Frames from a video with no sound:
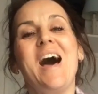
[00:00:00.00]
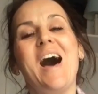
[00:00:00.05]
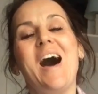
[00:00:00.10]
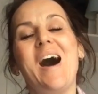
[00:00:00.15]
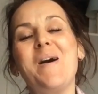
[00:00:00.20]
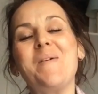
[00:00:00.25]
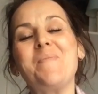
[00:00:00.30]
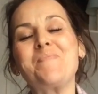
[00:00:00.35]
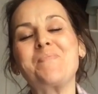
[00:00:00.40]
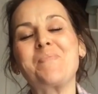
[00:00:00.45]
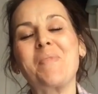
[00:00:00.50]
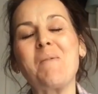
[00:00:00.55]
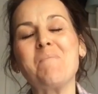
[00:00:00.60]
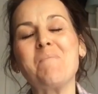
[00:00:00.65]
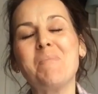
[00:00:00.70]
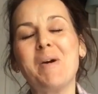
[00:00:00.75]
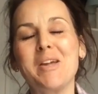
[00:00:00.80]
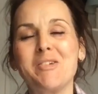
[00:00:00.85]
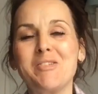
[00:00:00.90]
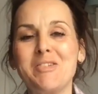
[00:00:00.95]
um,
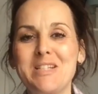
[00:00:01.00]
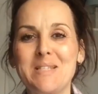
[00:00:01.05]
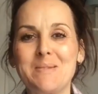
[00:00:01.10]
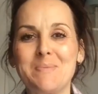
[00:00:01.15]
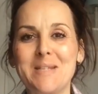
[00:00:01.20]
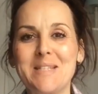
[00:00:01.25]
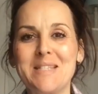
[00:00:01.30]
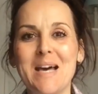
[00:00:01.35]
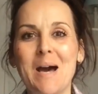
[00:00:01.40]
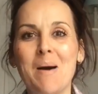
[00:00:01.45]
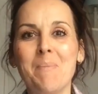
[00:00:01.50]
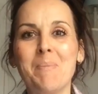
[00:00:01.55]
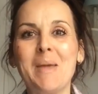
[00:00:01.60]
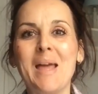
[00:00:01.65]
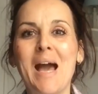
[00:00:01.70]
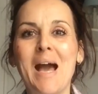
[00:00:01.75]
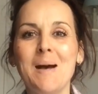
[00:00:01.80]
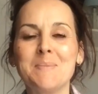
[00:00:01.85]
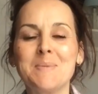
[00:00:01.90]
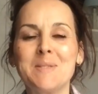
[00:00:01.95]
by Christmas. That would
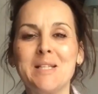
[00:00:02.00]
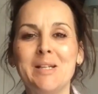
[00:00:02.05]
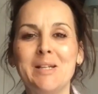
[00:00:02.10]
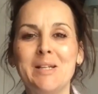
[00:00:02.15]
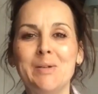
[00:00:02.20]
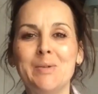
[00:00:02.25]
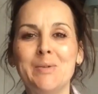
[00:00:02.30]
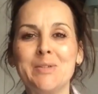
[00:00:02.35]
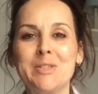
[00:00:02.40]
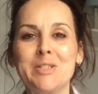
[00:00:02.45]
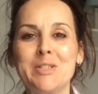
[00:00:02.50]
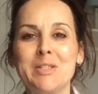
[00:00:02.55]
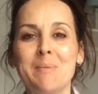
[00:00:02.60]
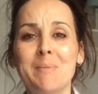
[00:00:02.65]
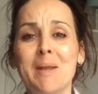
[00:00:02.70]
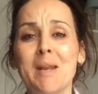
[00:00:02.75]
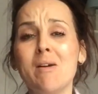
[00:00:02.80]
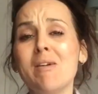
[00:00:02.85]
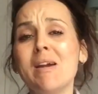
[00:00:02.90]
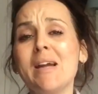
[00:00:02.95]
be absolutely
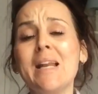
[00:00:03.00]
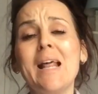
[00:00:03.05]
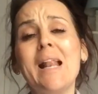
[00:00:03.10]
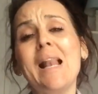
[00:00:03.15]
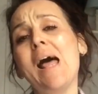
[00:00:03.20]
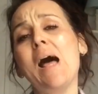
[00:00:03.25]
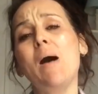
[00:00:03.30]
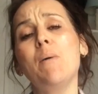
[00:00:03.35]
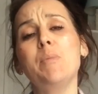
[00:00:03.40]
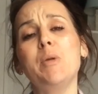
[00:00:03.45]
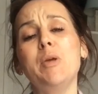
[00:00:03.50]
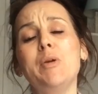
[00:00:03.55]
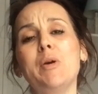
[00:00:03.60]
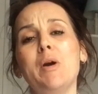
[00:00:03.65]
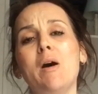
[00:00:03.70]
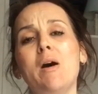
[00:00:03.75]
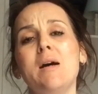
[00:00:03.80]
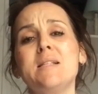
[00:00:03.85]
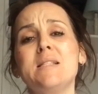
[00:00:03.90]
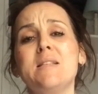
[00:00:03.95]
awesome and I reckon it'll help you
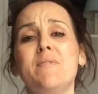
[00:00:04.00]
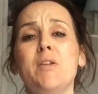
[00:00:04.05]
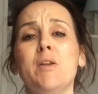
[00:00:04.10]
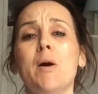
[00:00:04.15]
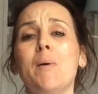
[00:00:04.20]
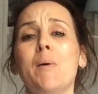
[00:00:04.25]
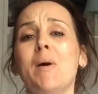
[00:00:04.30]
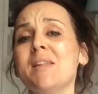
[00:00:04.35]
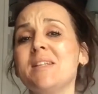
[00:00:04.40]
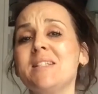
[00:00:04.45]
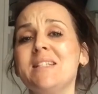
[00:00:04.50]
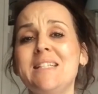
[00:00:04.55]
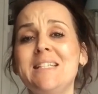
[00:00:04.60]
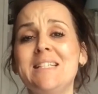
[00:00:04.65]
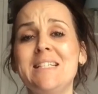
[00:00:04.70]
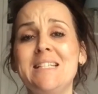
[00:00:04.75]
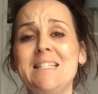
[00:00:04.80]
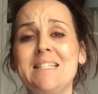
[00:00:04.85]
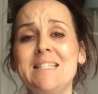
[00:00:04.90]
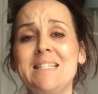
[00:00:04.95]
guys if you know other
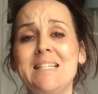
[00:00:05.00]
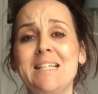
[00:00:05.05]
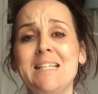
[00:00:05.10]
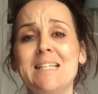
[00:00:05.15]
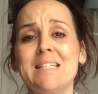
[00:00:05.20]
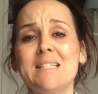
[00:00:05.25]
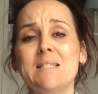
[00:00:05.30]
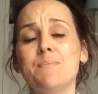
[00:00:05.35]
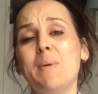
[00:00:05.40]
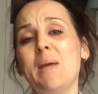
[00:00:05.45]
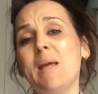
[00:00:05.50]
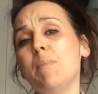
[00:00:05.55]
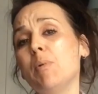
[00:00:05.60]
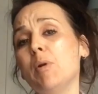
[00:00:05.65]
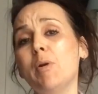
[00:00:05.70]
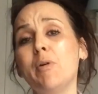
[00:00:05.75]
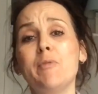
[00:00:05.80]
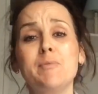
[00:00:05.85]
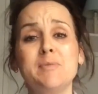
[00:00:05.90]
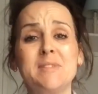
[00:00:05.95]
TTCers, people
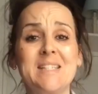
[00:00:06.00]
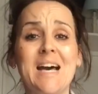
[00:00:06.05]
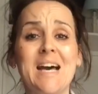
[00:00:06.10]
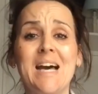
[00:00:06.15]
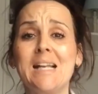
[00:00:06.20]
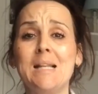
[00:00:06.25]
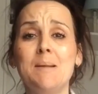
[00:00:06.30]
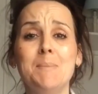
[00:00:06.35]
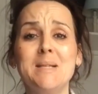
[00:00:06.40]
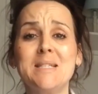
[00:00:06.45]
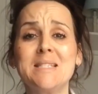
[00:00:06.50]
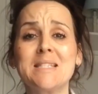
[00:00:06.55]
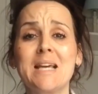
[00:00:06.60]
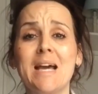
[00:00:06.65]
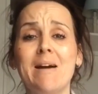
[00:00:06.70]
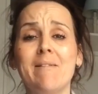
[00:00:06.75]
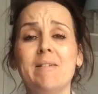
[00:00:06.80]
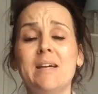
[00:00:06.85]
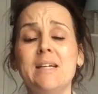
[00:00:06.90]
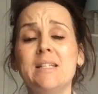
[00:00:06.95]
who have sadly
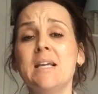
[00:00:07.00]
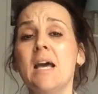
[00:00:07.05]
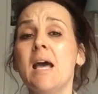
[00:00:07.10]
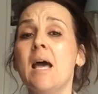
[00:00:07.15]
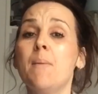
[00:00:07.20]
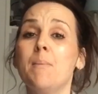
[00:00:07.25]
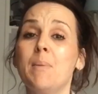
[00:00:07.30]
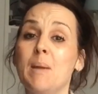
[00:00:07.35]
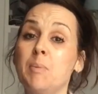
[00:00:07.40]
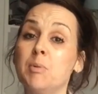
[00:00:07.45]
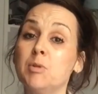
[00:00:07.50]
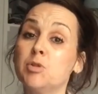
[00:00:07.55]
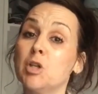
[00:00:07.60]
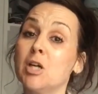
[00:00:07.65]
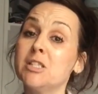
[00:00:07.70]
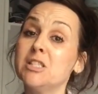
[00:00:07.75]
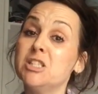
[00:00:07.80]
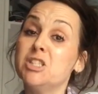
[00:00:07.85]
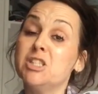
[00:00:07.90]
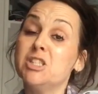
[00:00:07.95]
miscarried, people
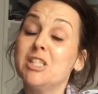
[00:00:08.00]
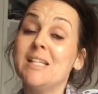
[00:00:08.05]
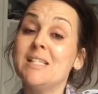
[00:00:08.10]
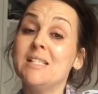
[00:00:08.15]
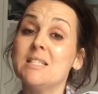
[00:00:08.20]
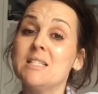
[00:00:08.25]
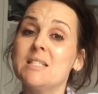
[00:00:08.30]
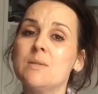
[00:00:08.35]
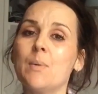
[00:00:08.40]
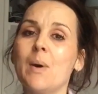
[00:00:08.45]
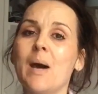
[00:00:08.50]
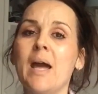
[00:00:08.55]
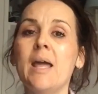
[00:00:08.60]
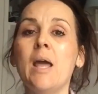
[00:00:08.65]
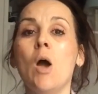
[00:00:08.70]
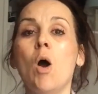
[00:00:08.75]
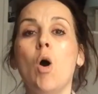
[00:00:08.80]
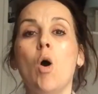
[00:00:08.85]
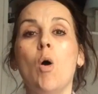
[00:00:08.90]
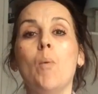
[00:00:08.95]
trying to gender
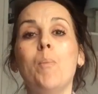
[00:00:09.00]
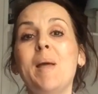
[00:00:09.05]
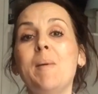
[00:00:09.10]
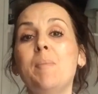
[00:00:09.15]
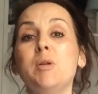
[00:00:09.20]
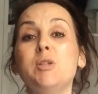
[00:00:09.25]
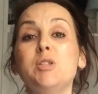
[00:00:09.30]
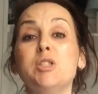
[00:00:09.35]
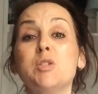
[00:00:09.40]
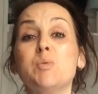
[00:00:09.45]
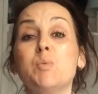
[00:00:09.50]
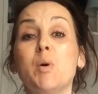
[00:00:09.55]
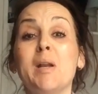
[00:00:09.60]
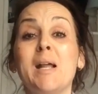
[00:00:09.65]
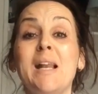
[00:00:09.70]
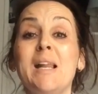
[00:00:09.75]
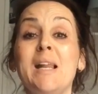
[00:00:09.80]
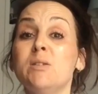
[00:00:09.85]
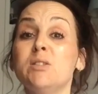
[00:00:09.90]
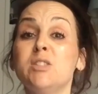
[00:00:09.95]
sway or people who just
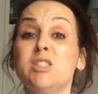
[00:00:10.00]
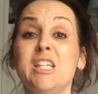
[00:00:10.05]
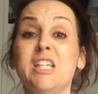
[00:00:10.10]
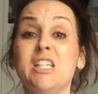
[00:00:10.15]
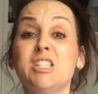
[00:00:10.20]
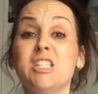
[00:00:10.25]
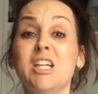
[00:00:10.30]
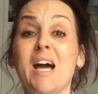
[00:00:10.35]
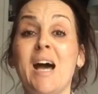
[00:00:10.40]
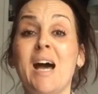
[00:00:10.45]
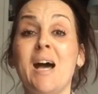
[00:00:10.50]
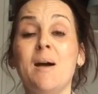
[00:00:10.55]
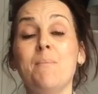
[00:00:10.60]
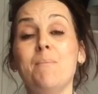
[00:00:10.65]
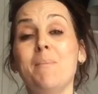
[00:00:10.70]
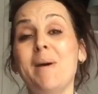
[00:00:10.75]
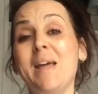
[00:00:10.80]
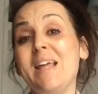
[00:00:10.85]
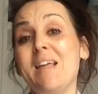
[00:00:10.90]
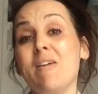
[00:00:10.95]
want a little chit chat,
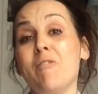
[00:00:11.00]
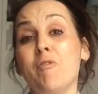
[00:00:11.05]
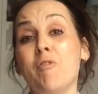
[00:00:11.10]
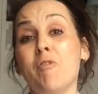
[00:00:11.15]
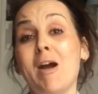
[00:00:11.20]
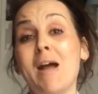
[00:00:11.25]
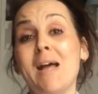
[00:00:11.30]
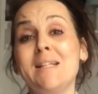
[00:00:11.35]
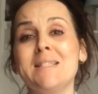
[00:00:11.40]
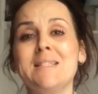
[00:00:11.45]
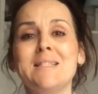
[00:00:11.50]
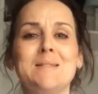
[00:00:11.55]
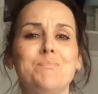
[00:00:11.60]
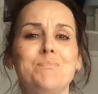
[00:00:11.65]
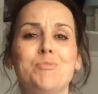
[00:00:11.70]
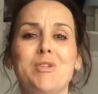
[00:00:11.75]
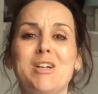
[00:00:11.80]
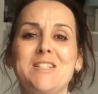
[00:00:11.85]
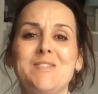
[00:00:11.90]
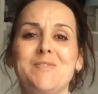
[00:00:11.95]
making friends,
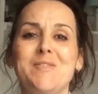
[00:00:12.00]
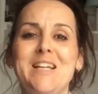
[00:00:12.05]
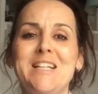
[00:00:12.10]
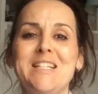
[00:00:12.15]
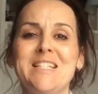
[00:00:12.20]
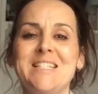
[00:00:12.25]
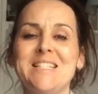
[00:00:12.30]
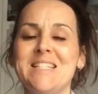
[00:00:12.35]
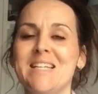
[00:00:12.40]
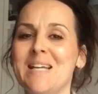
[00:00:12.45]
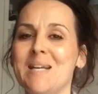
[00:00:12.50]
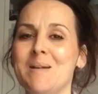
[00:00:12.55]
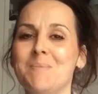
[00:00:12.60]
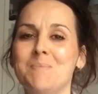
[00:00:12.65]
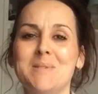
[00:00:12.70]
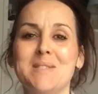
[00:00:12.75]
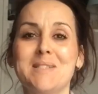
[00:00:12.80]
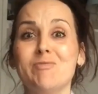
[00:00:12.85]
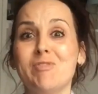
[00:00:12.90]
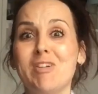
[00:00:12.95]
breastfeeding
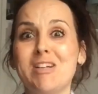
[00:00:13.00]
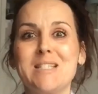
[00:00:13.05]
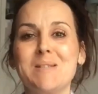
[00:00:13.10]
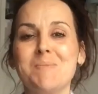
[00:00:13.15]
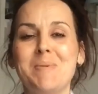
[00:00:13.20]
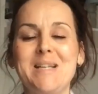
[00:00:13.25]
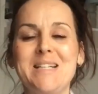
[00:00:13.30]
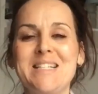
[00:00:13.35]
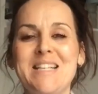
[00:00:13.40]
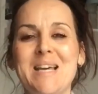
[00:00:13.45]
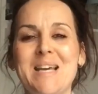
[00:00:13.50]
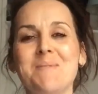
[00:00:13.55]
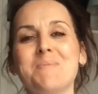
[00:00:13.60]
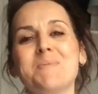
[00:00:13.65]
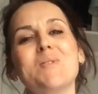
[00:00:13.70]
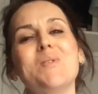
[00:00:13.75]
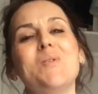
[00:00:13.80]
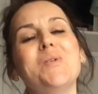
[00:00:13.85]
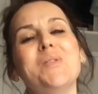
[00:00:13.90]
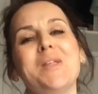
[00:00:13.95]
tips, recipe
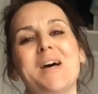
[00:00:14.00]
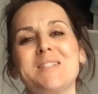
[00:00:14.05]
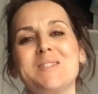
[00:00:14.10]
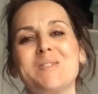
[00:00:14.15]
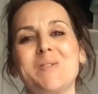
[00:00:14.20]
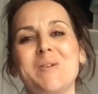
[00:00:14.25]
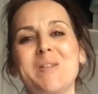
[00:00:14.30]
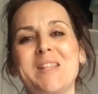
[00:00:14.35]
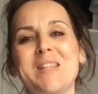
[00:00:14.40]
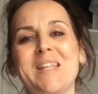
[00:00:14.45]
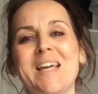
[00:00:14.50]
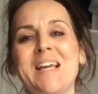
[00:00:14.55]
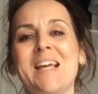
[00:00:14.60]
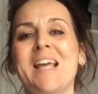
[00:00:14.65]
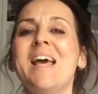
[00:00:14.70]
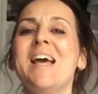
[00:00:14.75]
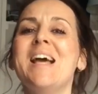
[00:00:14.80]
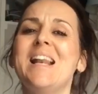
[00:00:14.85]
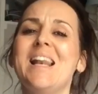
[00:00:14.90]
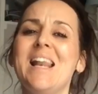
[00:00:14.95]
tips, all that sort of thing.
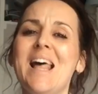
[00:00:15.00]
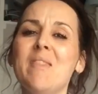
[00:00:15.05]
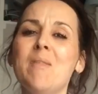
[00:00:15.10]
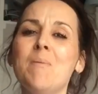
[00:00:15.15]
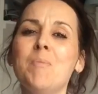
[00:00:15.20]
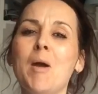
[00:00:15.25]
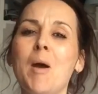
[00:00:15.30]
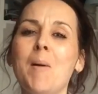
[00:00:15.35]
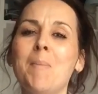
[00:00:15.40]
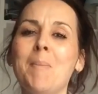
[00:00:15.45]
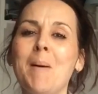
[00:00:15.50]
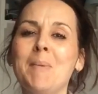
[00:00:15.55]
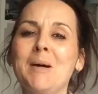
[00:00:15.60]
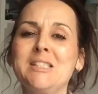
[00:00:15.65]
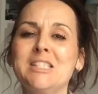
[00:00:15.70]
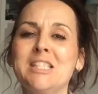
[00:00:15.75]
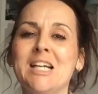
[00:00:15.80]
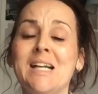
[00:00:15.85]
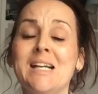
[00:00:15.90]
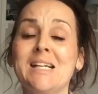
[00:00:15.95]
Let them know about
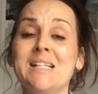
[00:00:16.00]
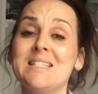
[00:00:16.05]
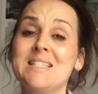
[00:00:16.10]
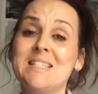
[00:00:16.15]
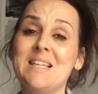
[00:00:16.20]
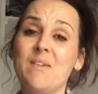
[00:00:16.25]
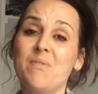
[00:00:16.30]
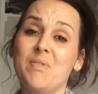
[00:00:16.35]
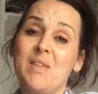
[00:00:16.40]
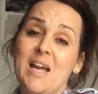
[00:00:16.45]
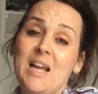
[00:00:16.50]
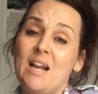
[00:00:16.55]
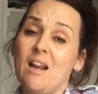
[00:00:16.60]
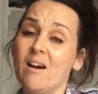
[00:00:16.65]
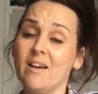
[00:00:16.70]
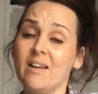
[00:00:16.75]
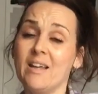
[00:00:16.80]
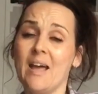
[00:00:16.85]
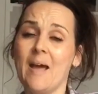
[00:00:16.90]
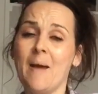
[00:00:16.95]
my channel and see if they
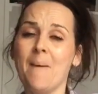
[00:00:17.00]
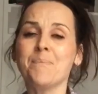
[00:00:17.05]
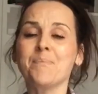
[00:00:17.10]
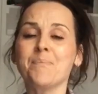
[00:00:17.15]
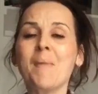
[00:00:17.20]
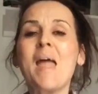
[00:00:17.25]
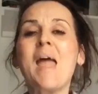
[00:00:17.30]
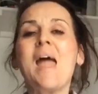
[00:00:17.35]
like it.